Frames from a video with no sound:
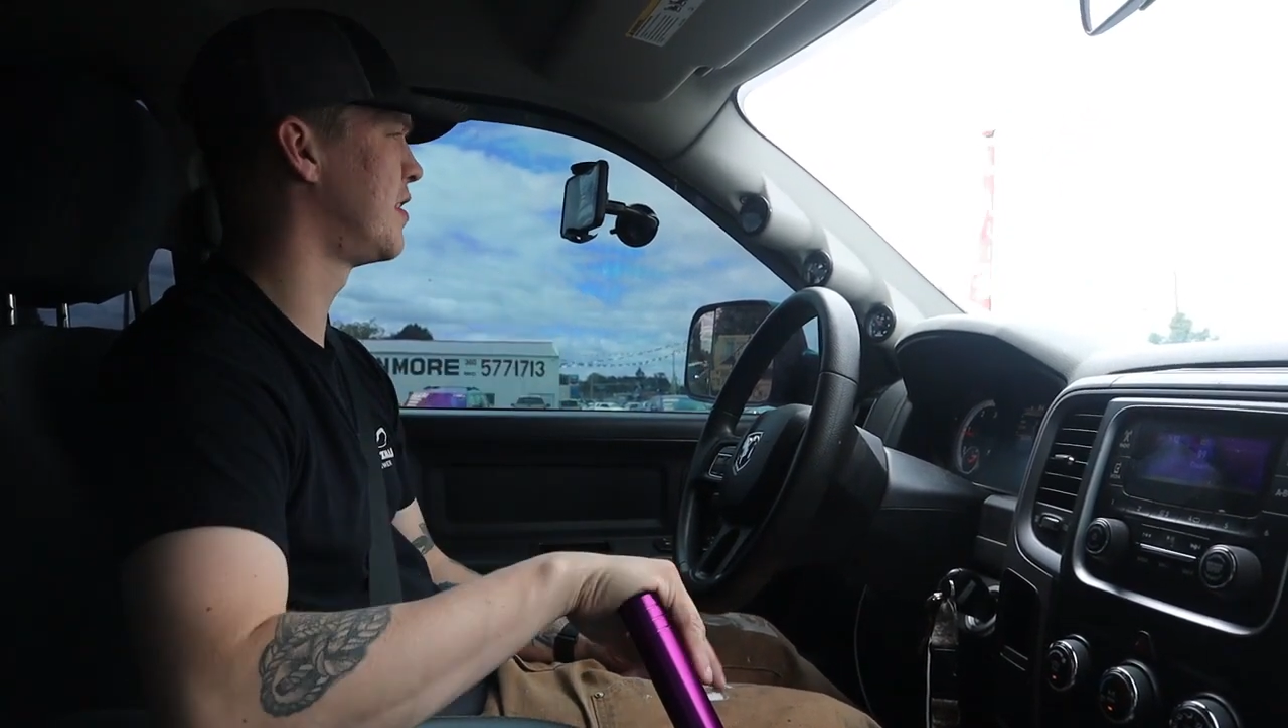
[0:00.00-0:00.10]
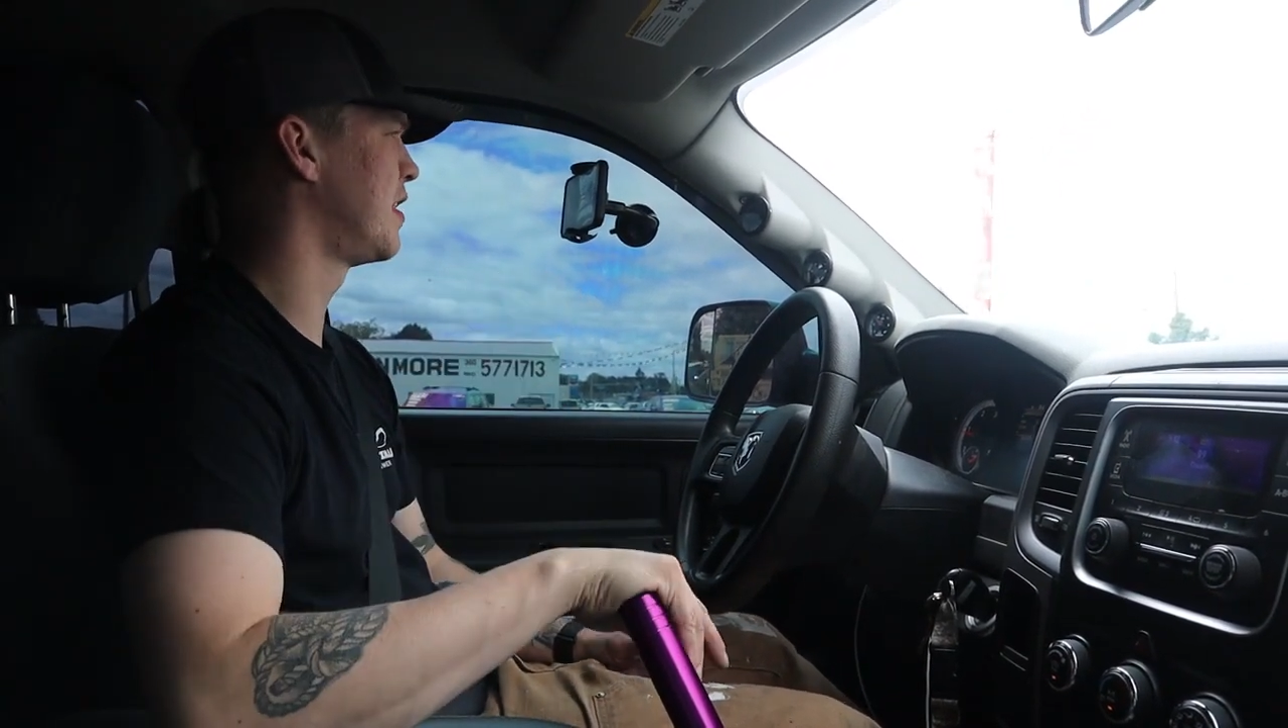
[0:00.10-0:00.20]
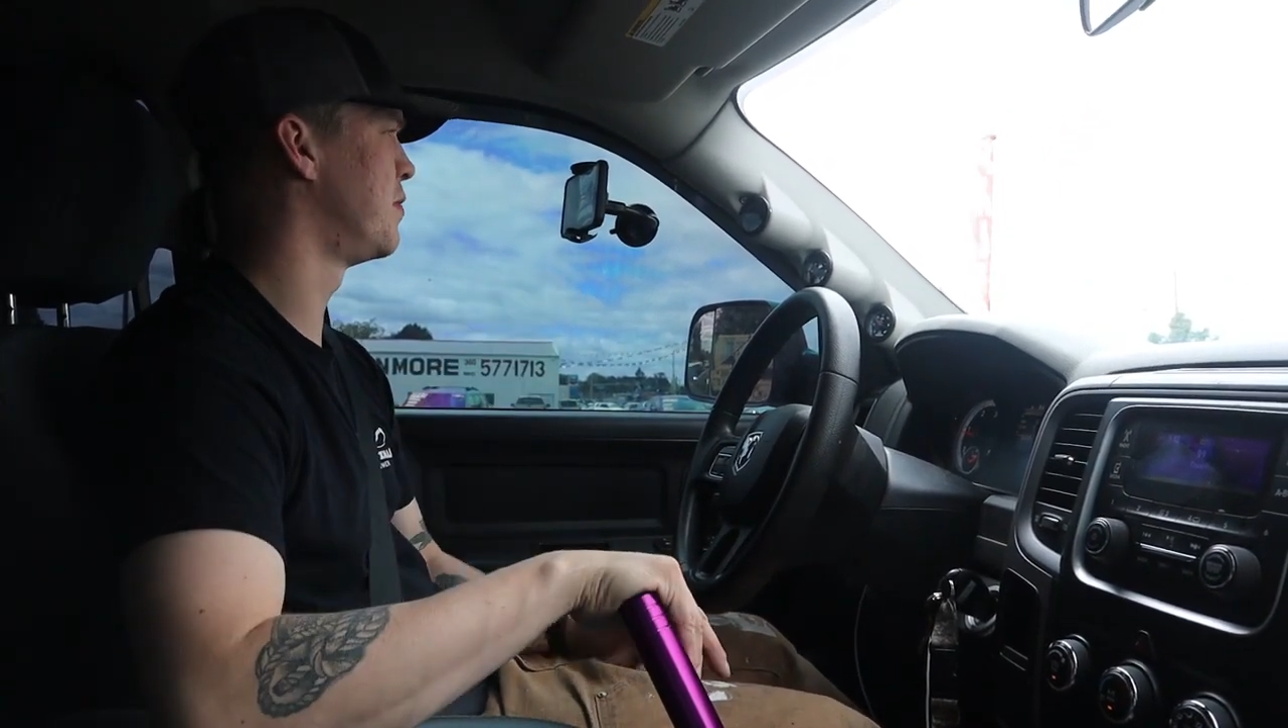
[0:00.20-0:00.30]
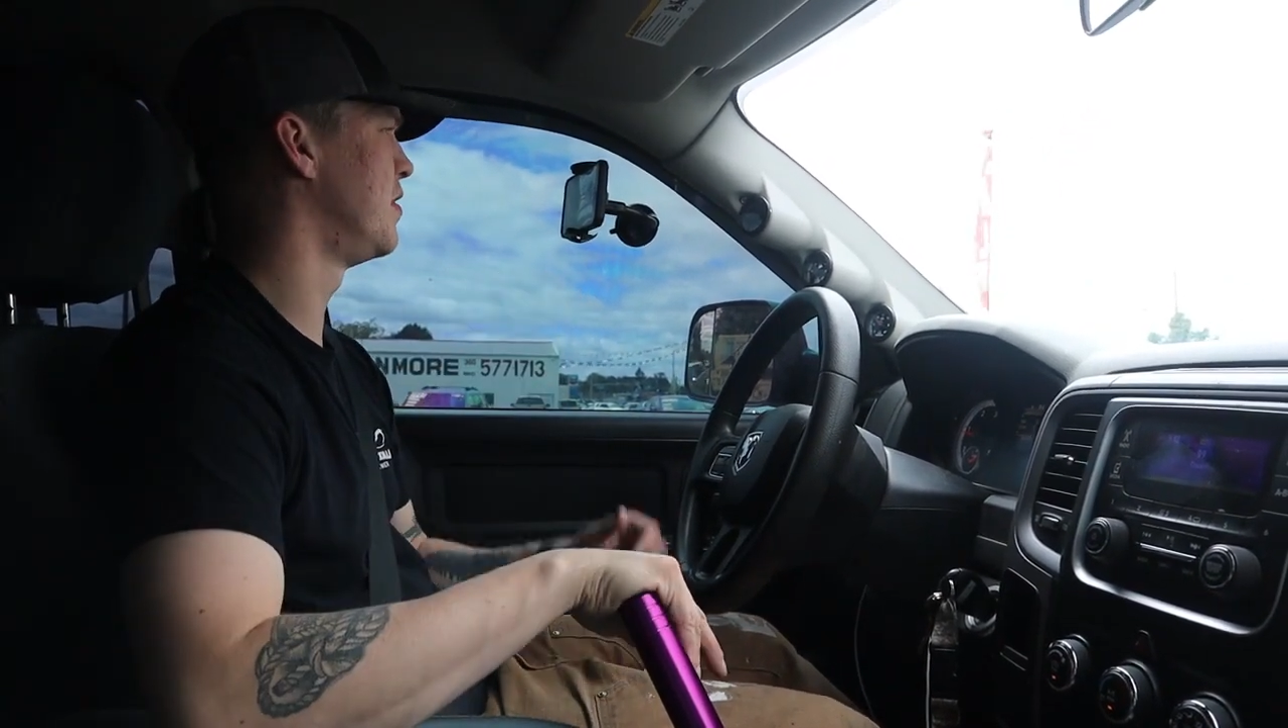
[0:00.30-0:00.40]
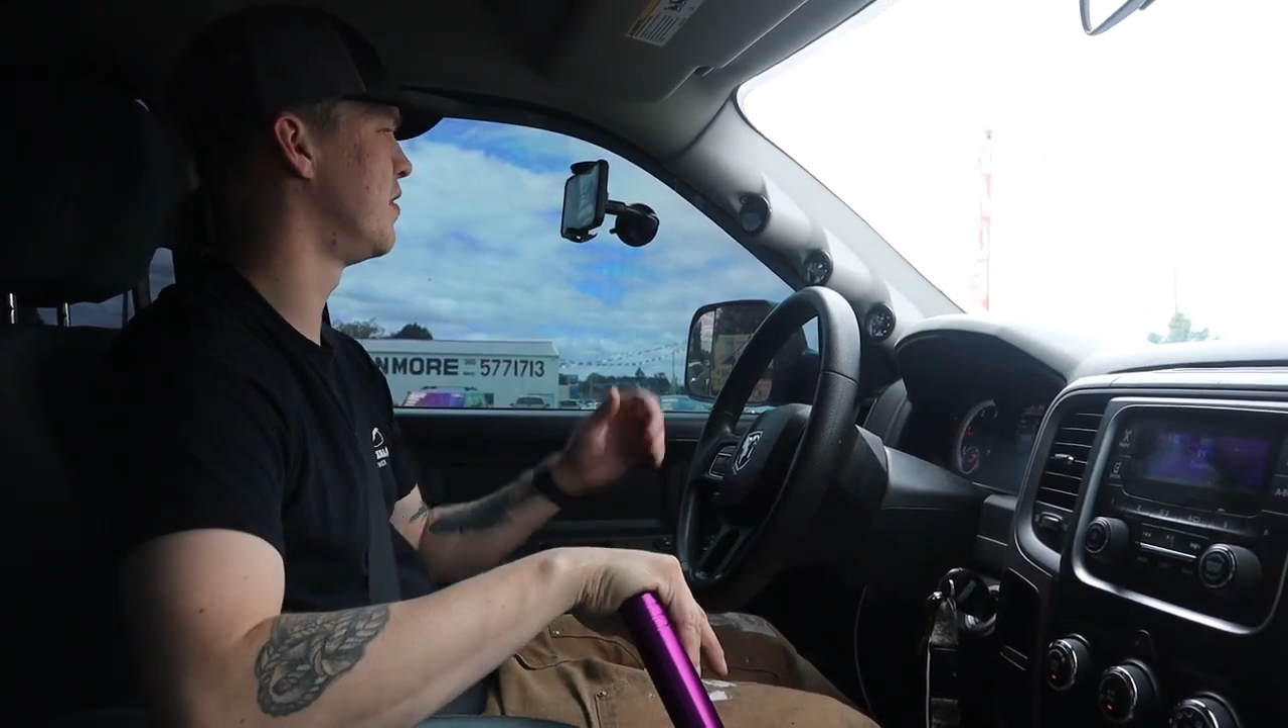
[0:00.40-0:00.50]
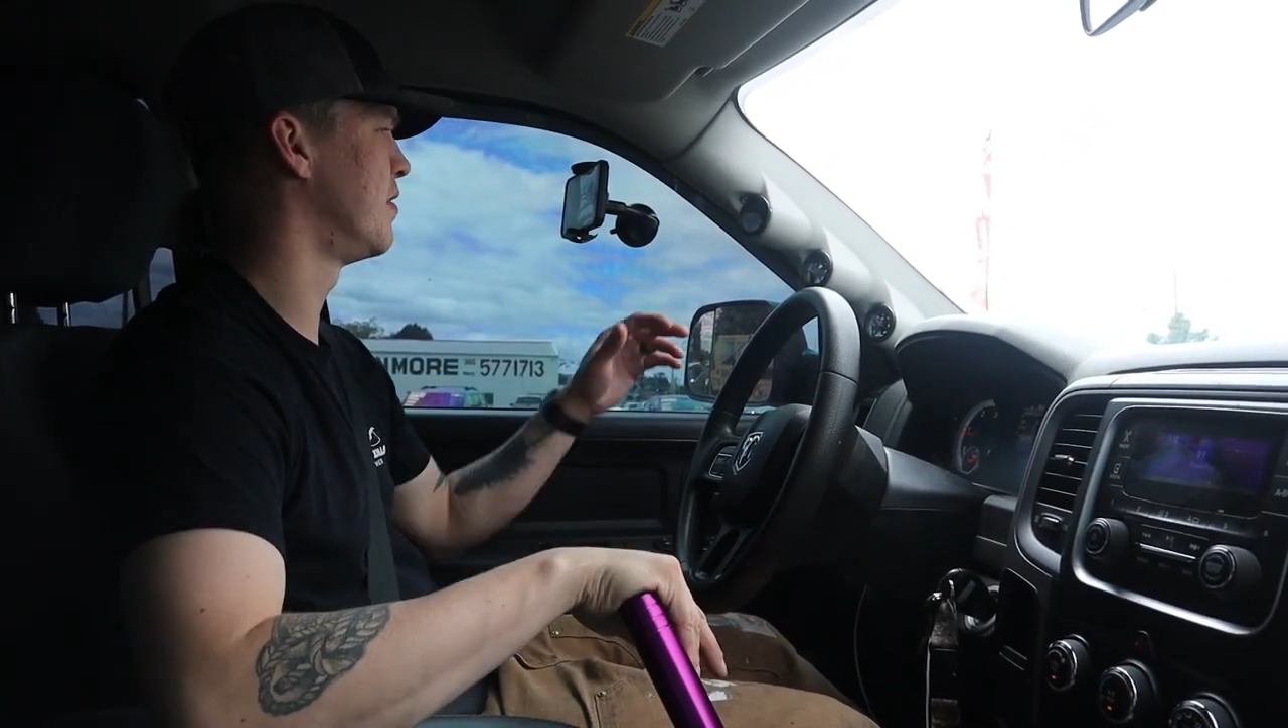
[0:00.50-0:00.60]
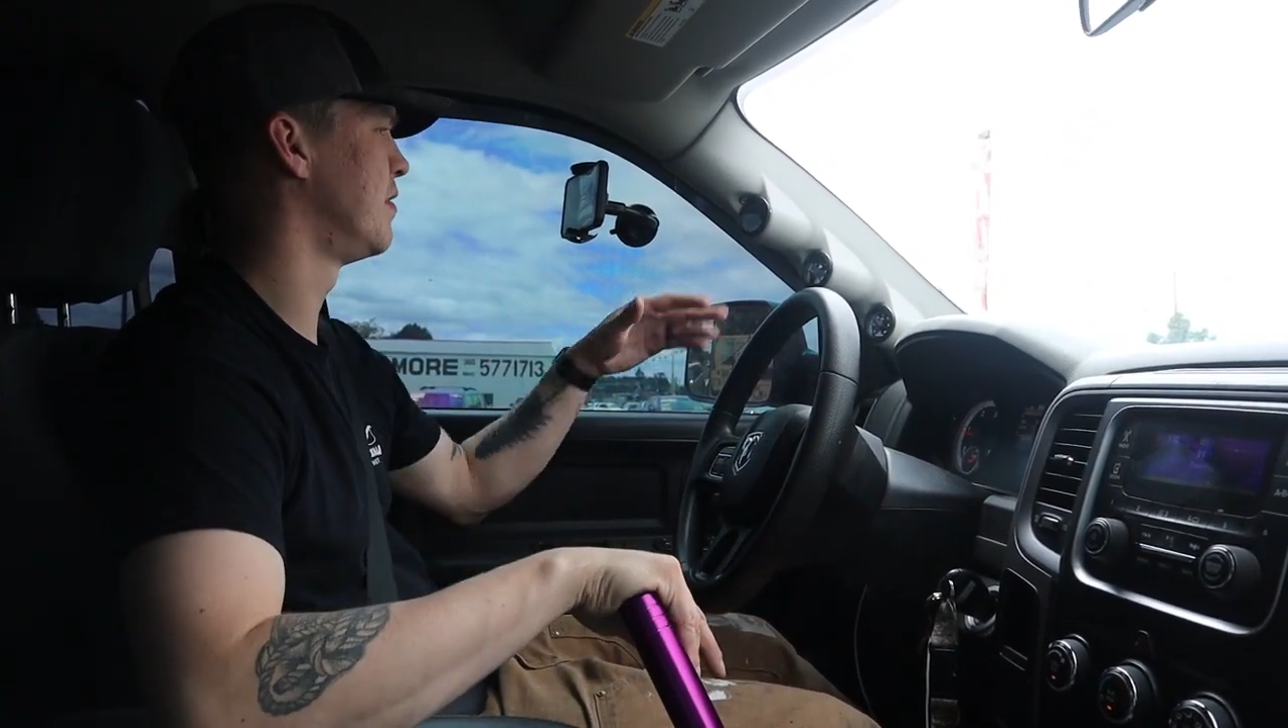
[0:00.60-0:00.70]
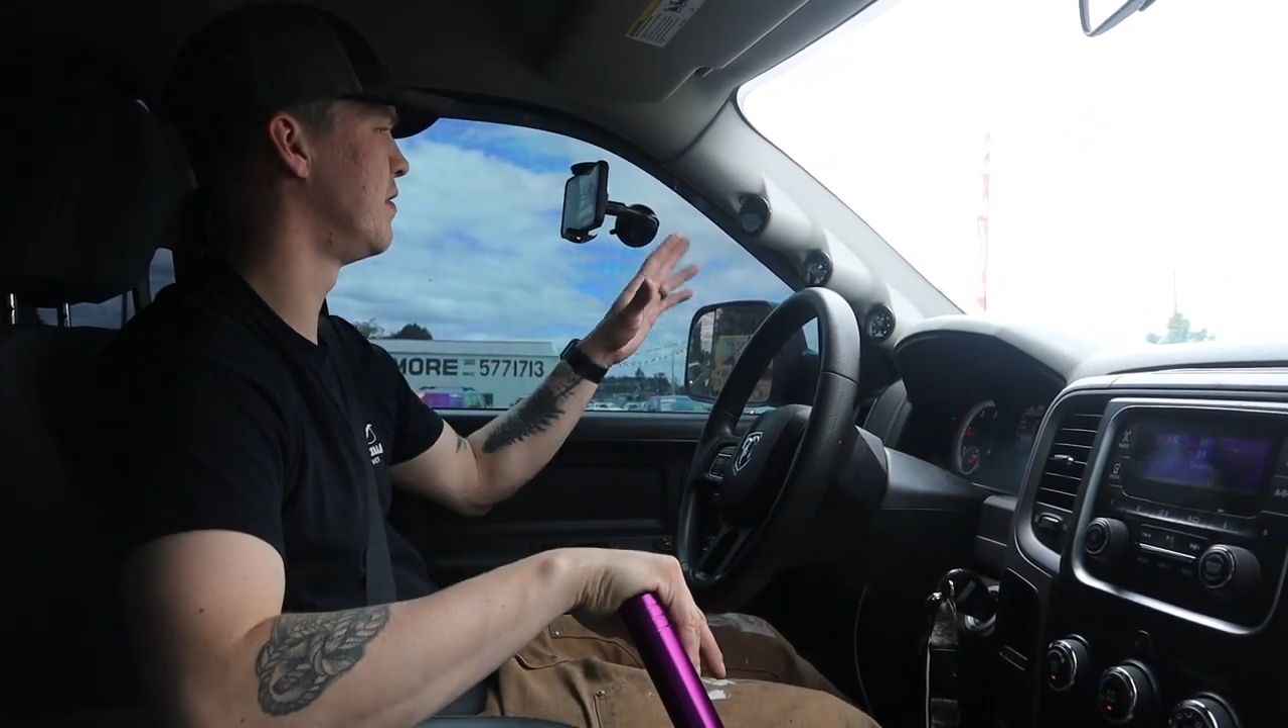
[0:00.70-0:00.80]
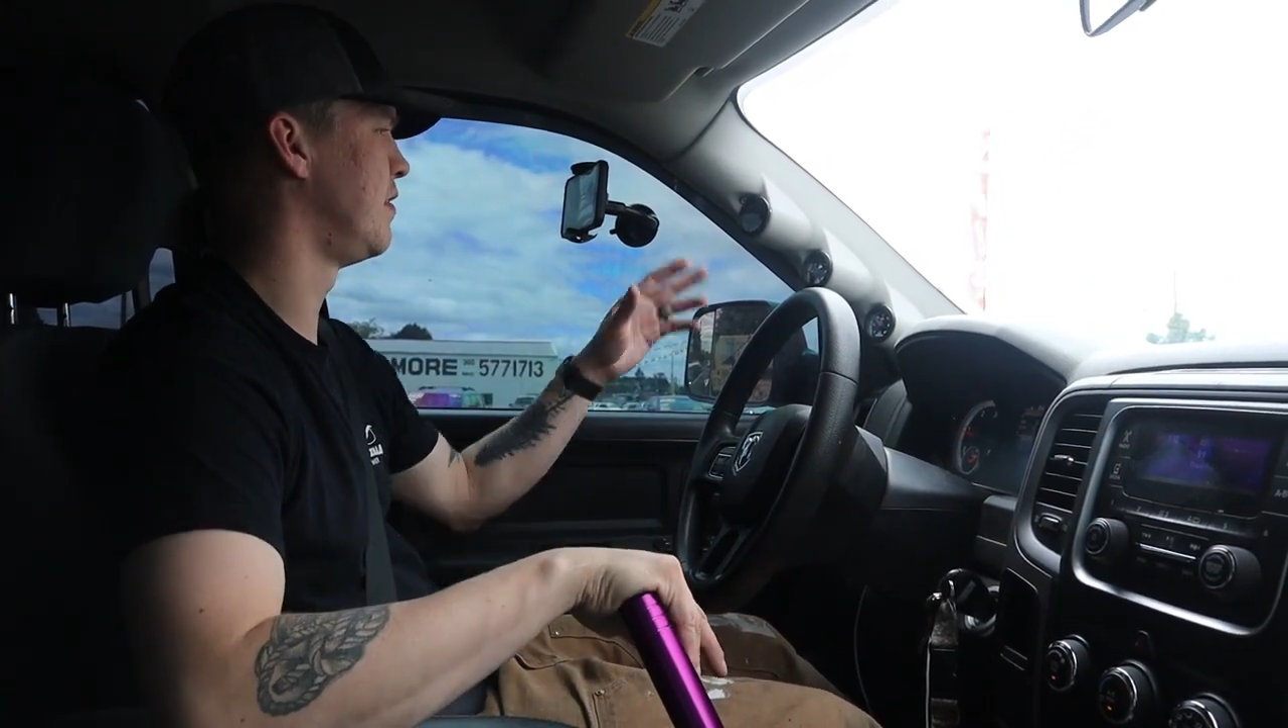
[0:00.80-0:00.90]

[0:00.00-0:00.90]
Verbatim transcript: look like when they're